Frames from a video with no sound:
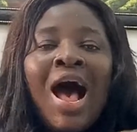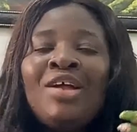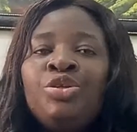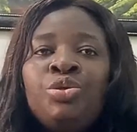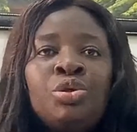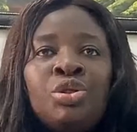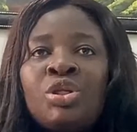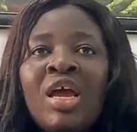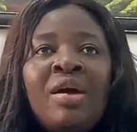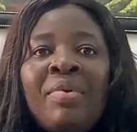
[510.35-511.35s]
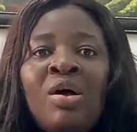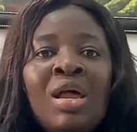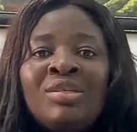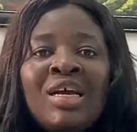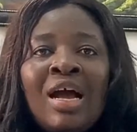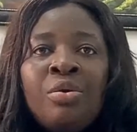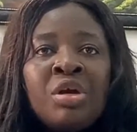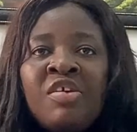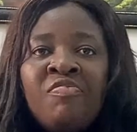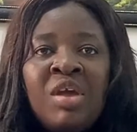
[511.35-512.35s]
I do not, Alausa cannot
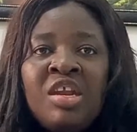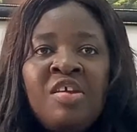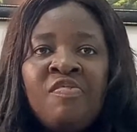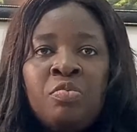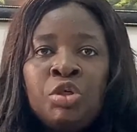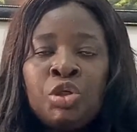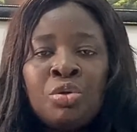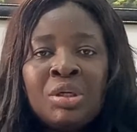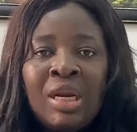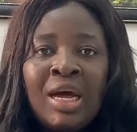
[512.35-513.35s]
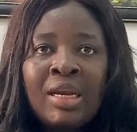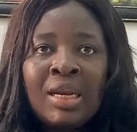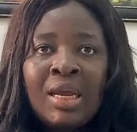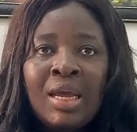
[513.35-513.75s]
give me any information on the land.